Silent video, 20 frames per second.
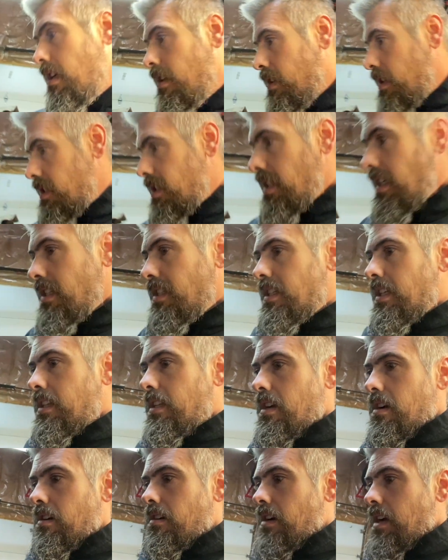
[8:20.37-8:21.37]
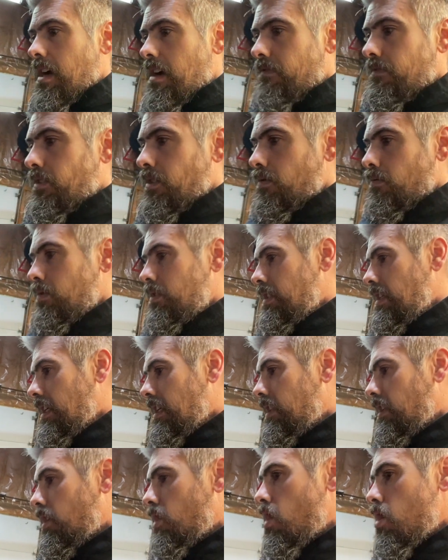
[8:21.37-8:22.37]
the seats in there and after once I
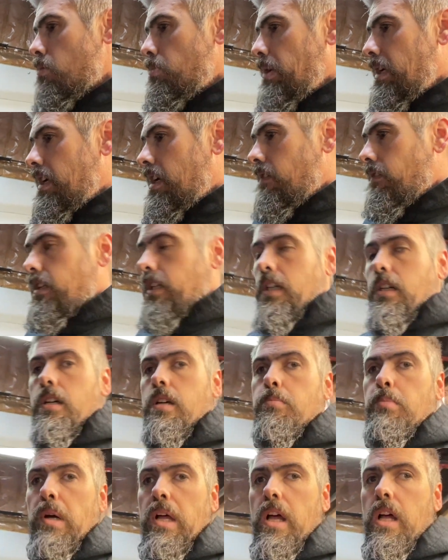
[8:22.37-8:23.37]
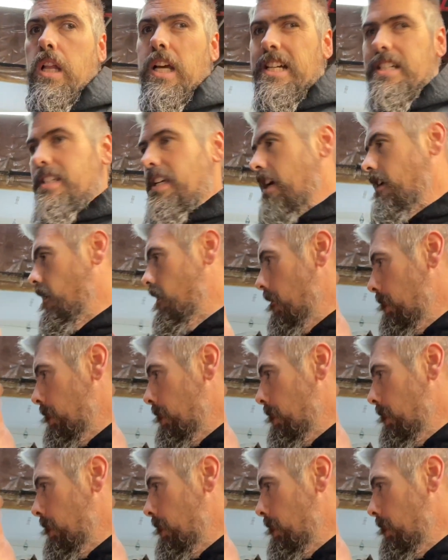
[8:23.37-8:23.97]
got the carpet and everything. But like I said,